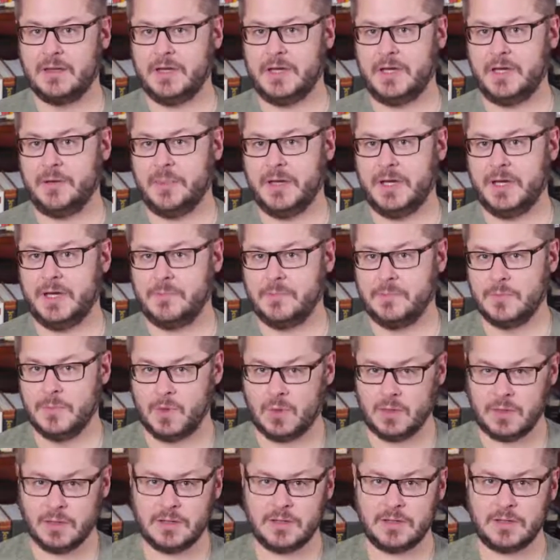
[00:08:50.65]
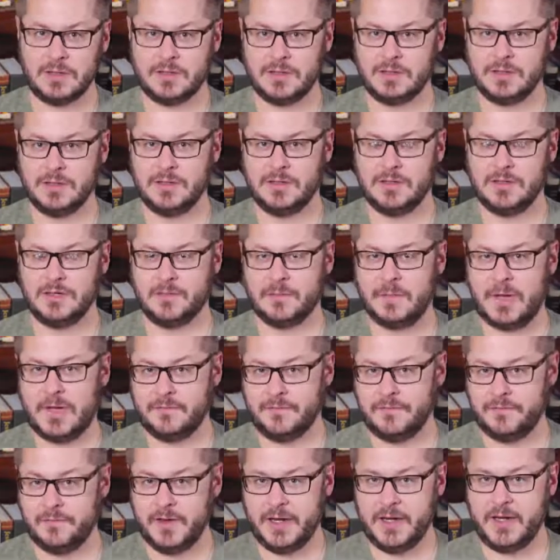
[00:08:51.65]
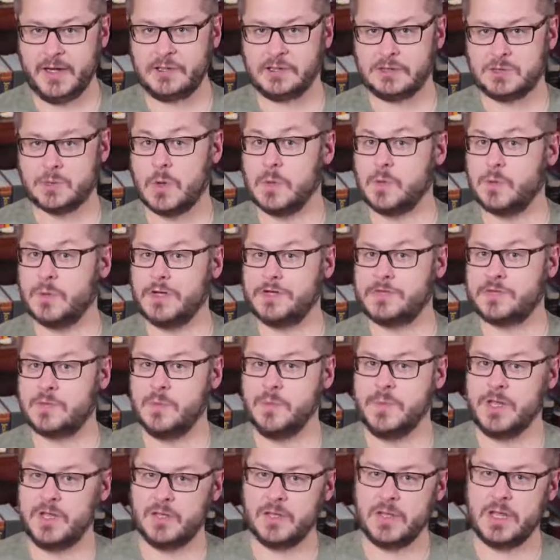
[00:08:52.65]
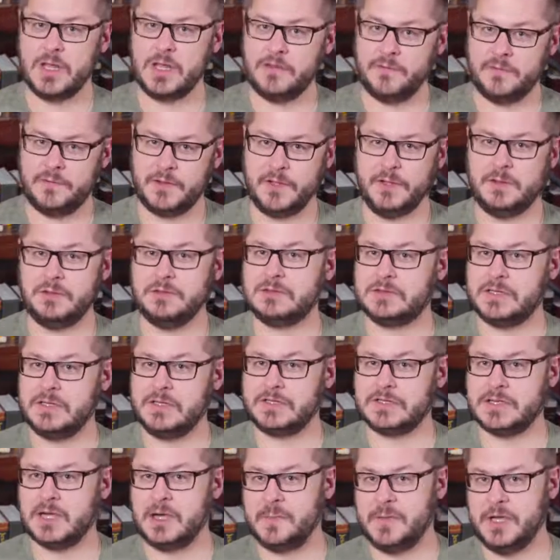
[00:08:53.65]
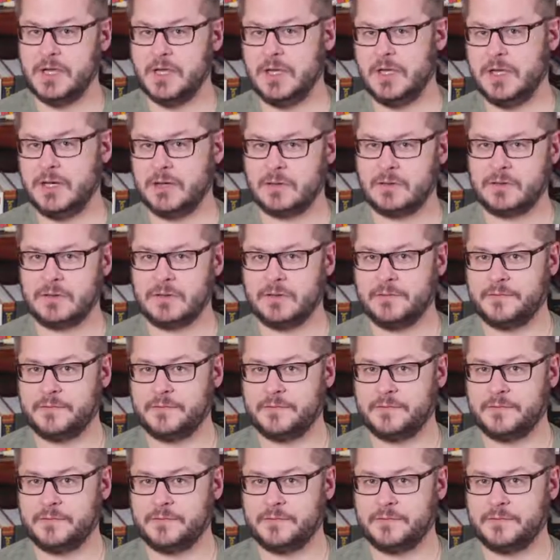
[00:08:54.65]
How many more of my videos will reach 1 million views this coming year